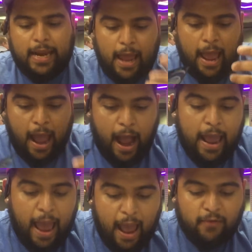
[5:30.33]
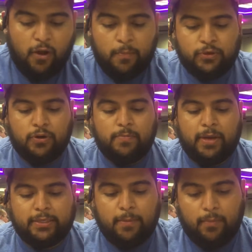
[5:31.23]
And I have the opportunity
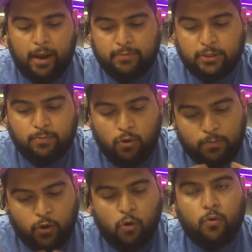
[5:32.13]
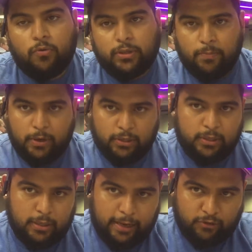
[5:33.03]
because I just blew up the whole board with a
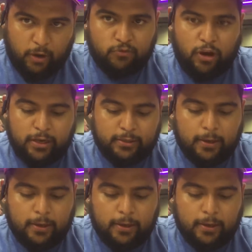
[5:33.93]
bunch like cyber dragons.